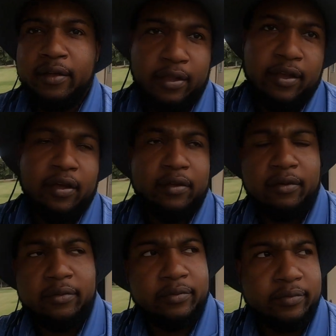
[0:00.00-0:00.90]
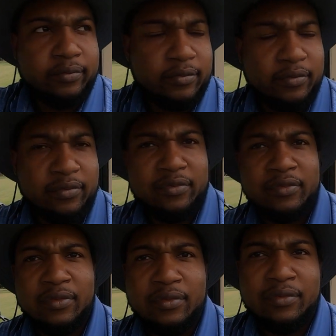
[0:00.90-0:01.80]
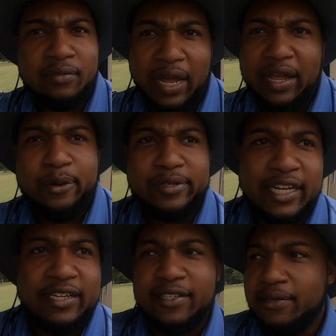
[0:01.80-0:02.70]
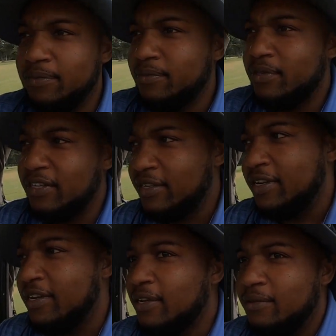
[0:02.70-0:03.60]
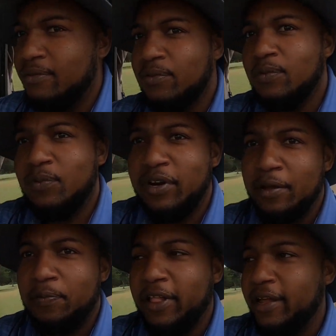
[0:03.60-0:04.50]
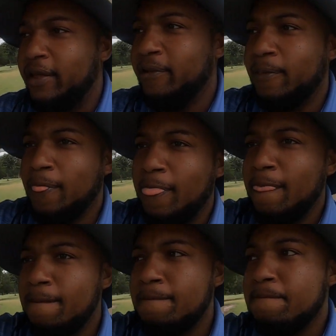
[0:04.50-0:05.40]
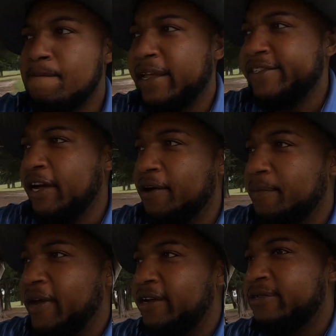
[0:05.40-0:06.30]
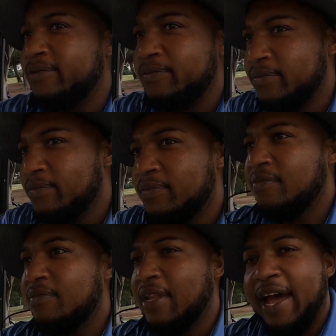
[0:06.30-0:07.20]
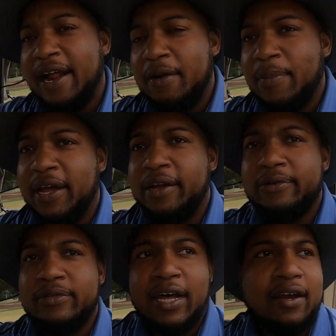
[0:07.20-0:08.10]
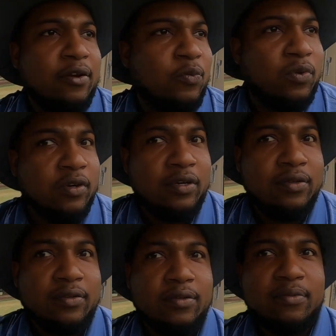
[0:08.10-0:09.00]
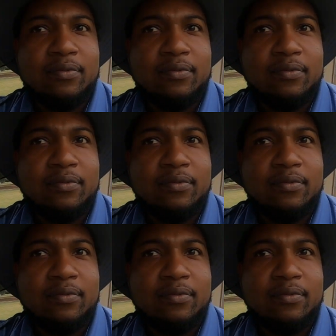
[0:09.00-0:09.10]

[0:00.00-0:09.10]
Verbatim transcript: And yeah, but it was decent. It's good. We're in play. That's all that matters. Not out of bounds, not in the woods.